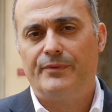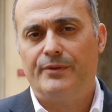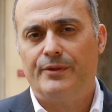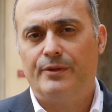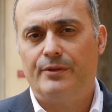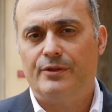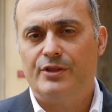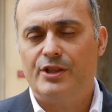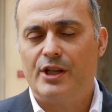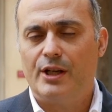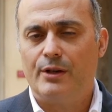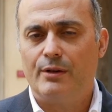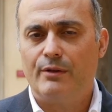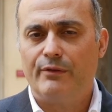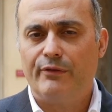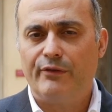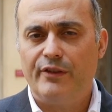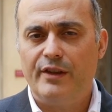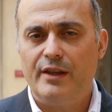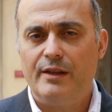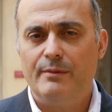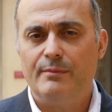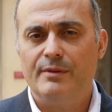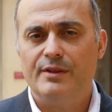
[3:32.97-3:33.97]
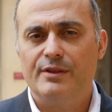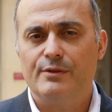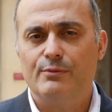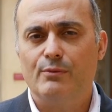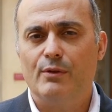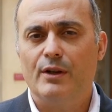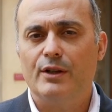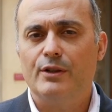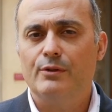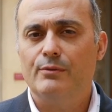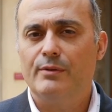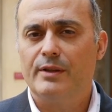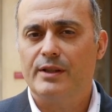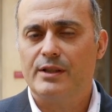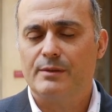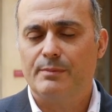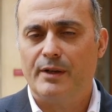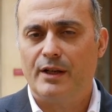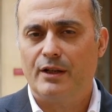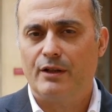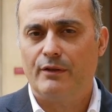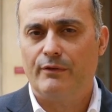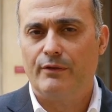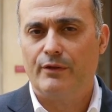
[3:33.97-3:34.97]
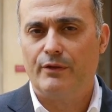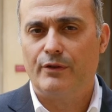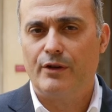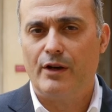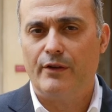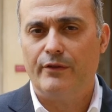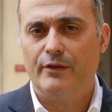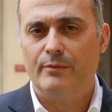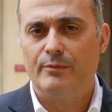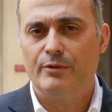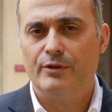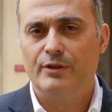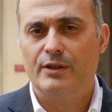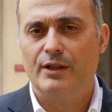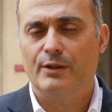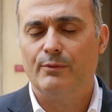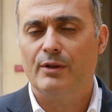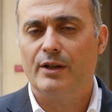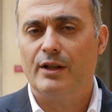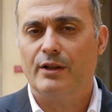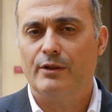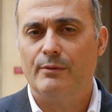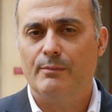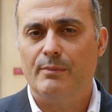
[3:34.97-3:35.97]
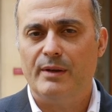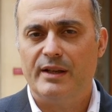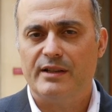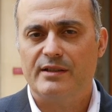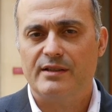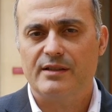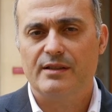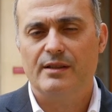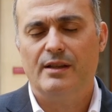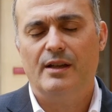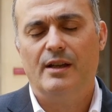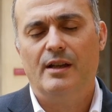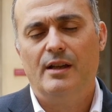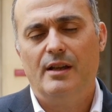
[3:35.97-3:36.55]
The general theme is, what do we expect of our government and what are the best